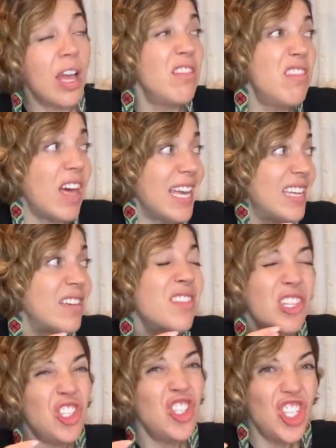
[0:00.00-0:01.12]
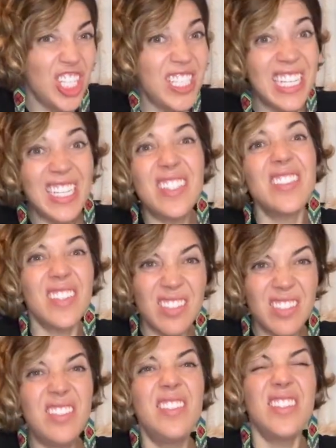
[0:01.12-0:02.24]
like the shittiest,
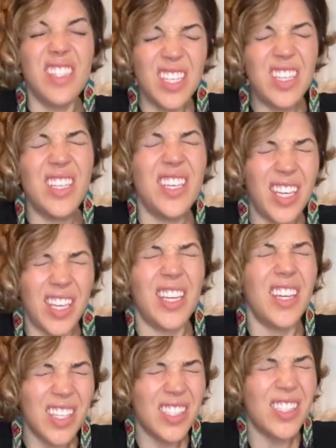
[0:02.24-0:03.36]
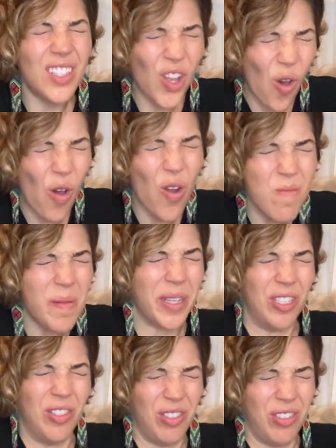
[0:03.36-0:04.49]
stinkiest
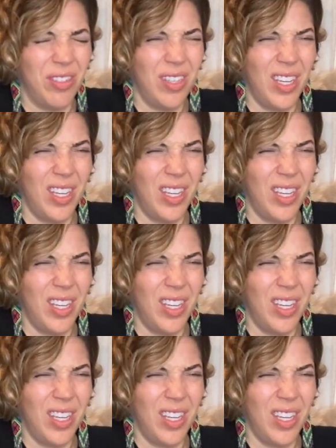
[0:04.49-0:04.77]
garbage.